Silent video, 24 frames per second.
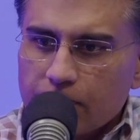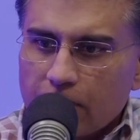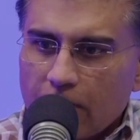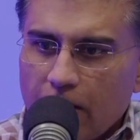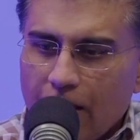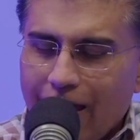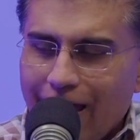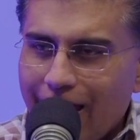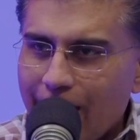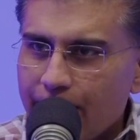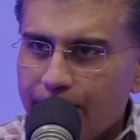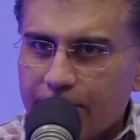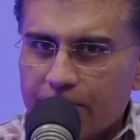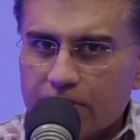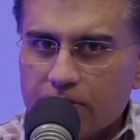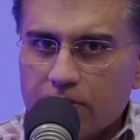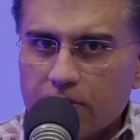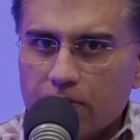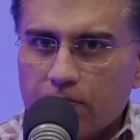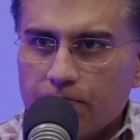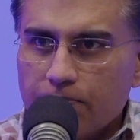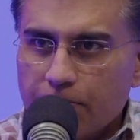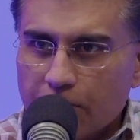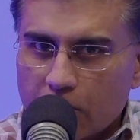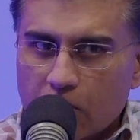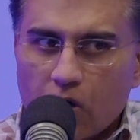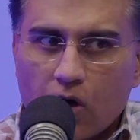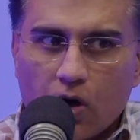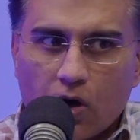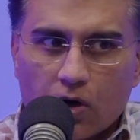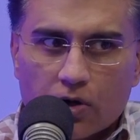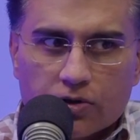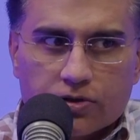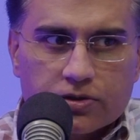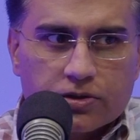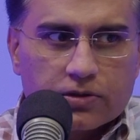happened
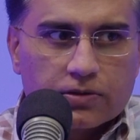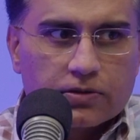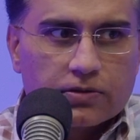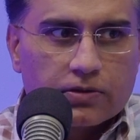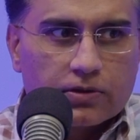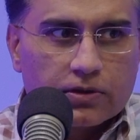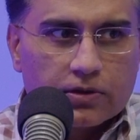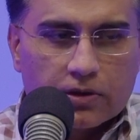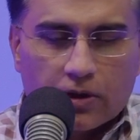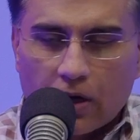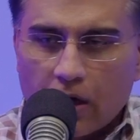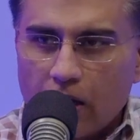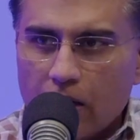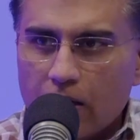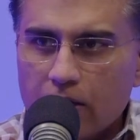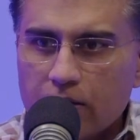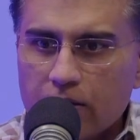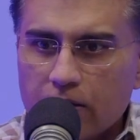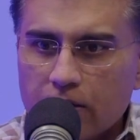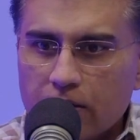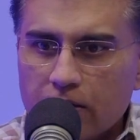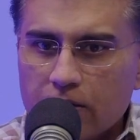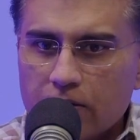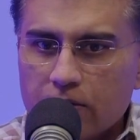because God